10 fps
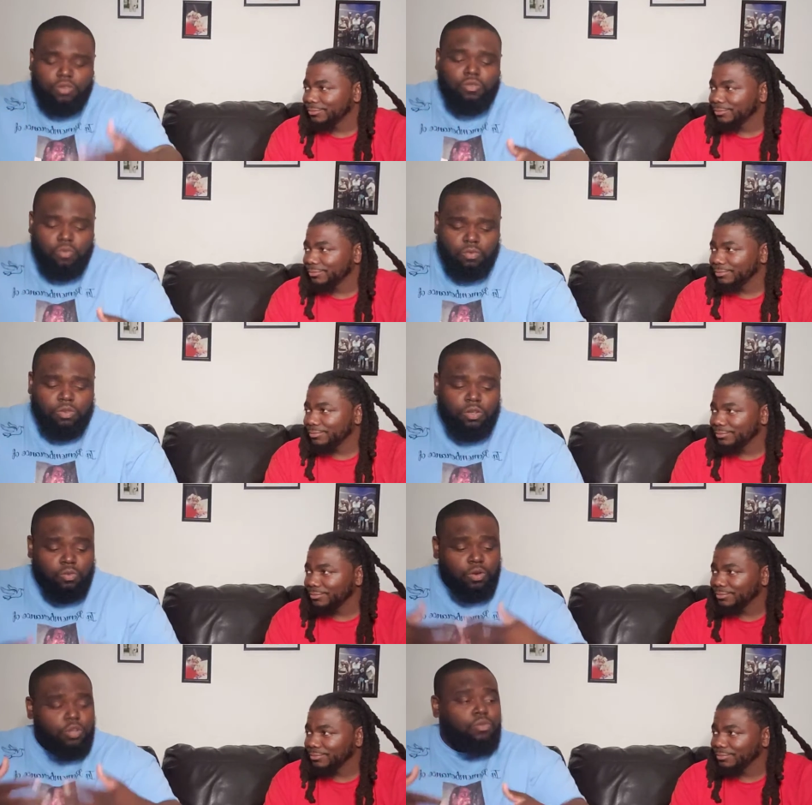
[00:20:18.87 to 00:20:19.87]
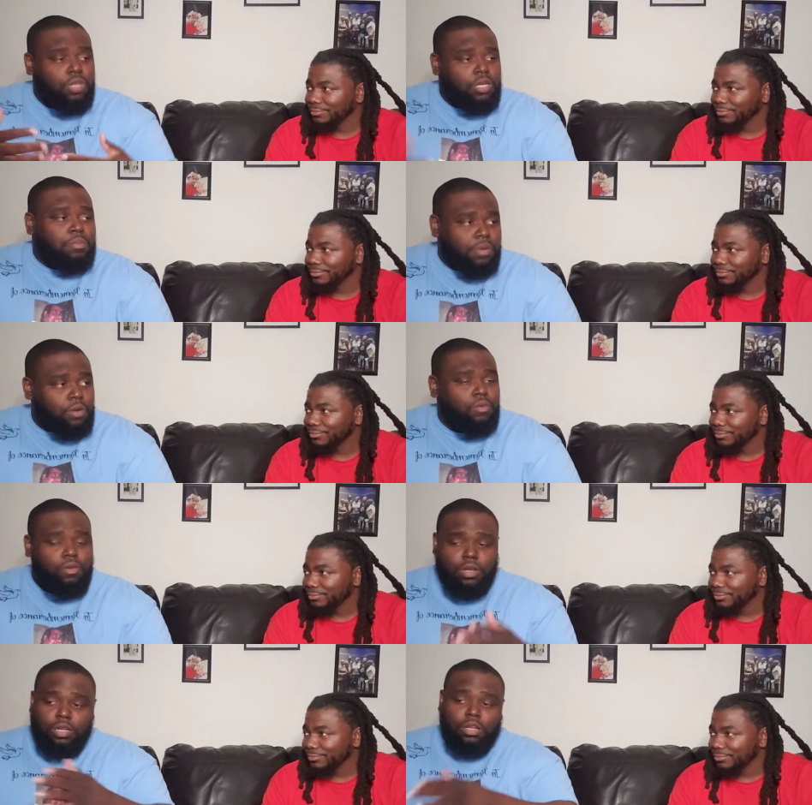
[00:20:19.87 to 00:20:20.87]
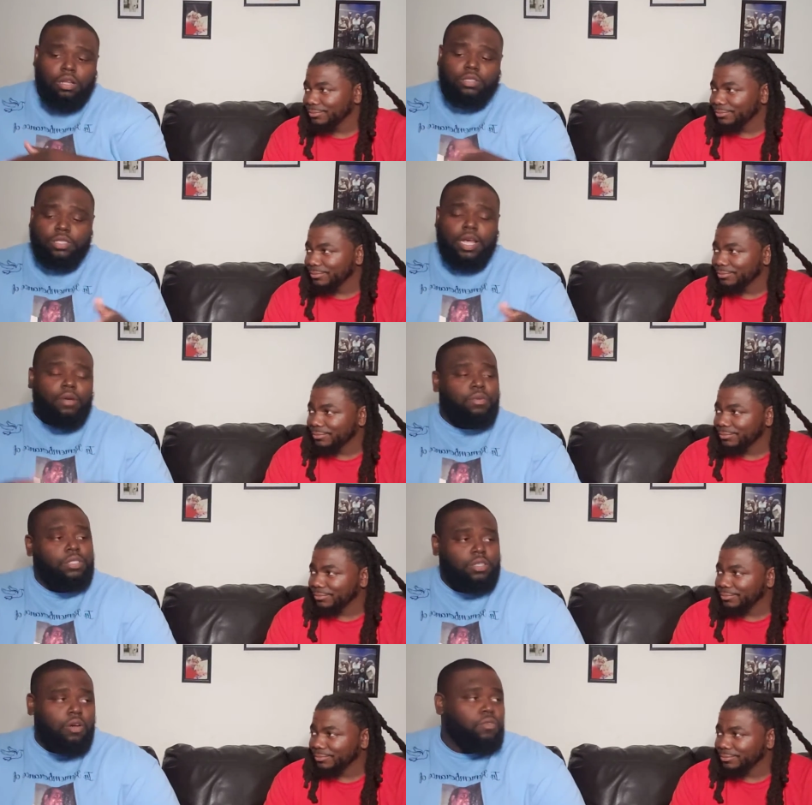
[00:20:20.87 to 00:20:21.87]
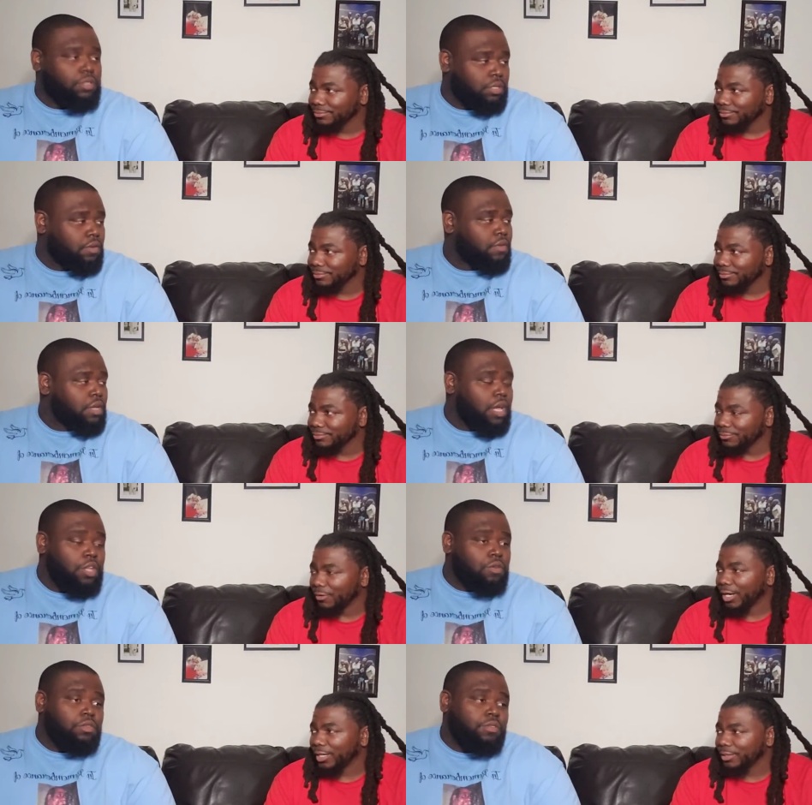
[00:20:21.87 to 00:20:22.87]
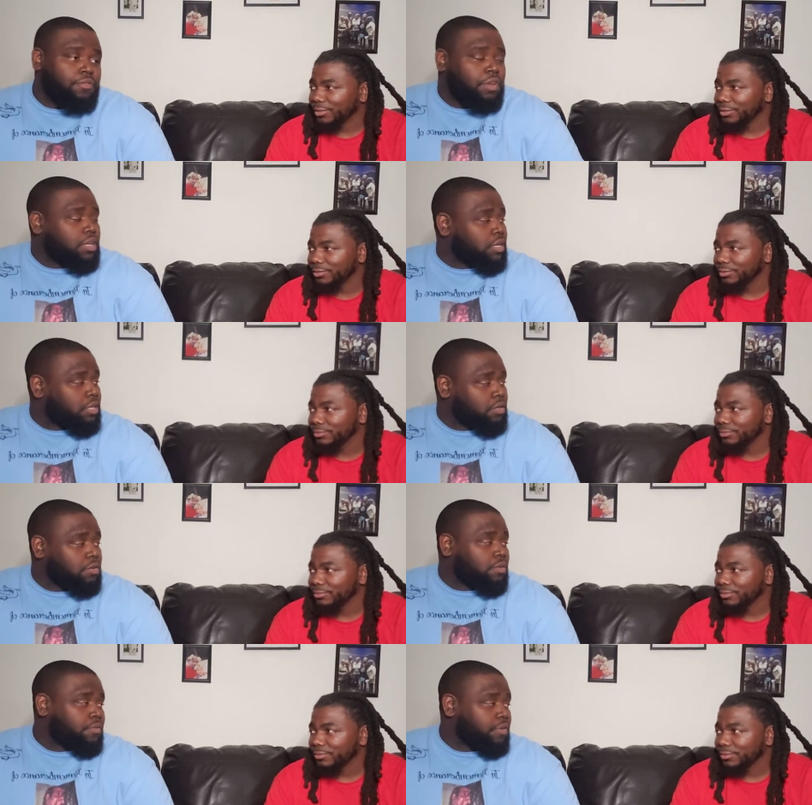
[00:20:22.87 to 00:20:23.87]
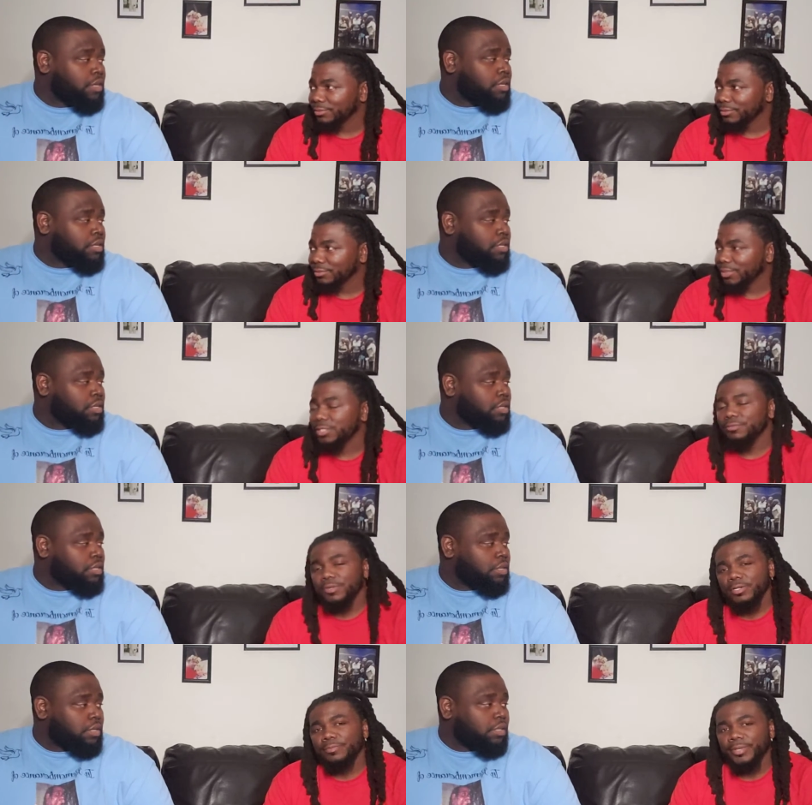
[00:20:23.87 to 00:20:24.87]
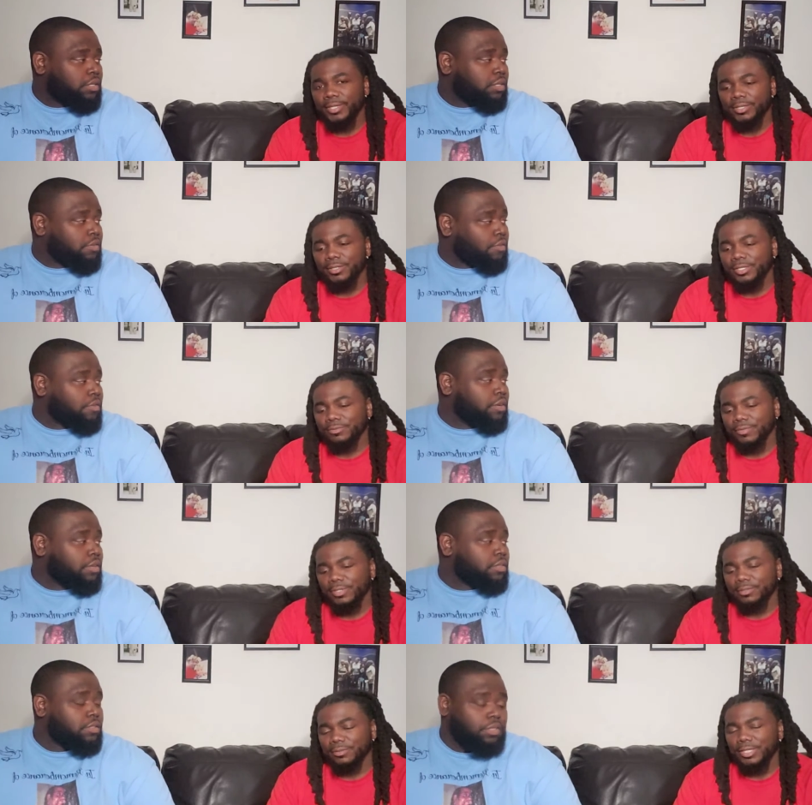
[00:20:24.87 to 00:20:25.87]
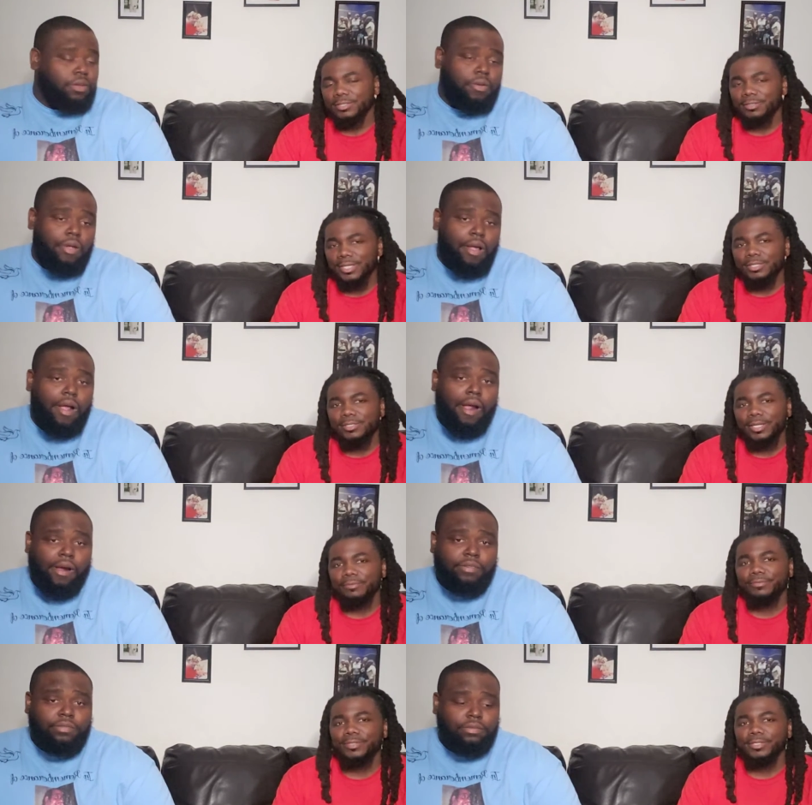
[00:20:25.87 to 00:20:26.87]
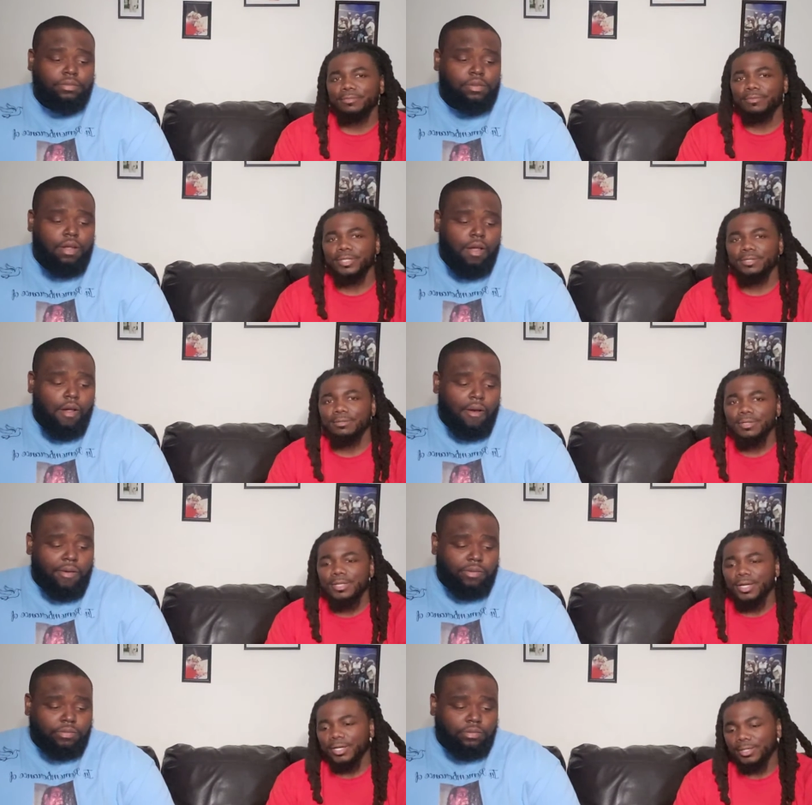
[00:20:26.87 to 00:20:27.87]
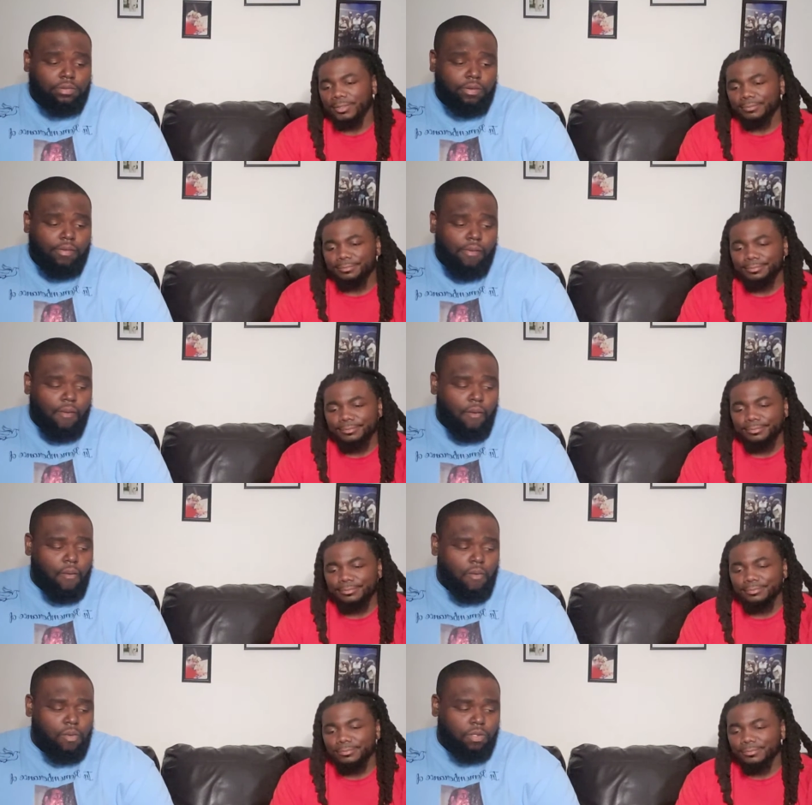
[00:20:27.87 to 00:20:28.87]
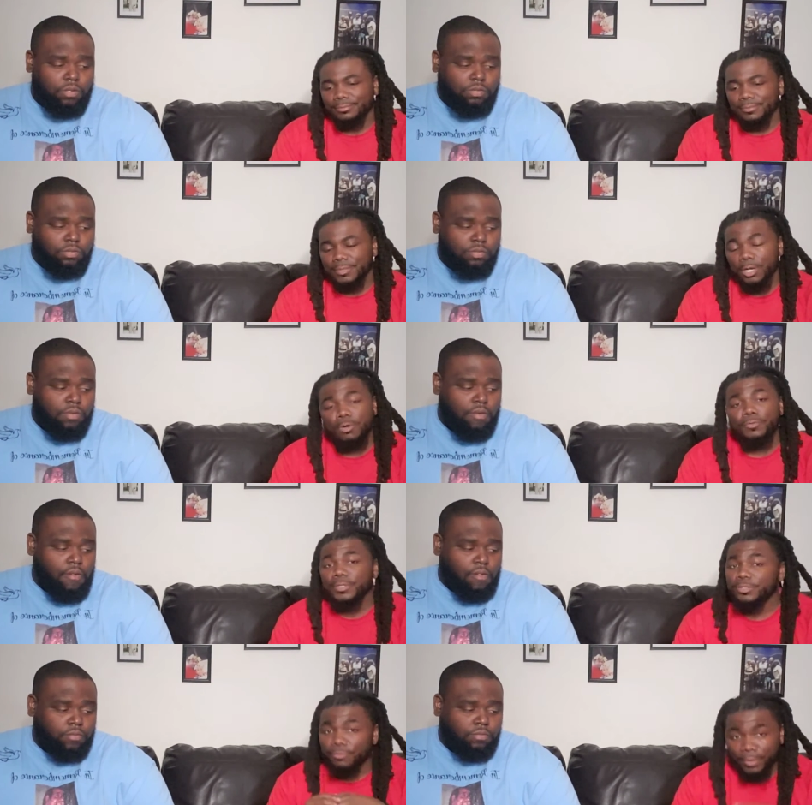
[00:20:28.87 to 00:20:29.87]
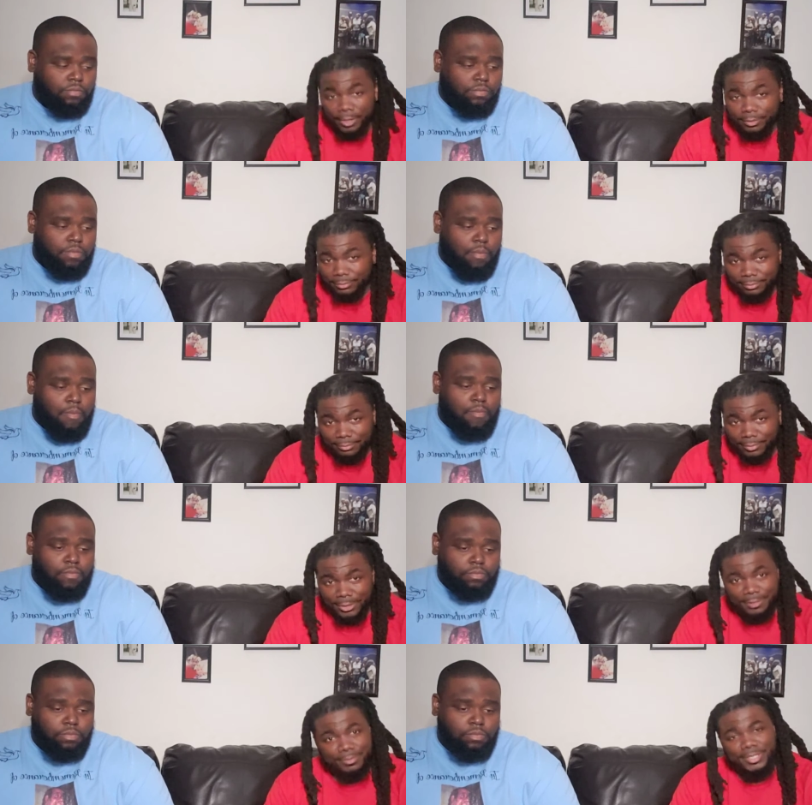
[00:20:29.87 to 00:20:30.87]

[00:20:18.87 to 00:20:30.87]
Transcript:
Speaker 1: you you know where you need to be alongside with this COVID stuff. And right. You'll defeat it. You'll defeat it. That's real,
Speaker 2: man. That's For real. real. That's so. that's definitely real. Um, COVID is real. Mm-hmm. You know what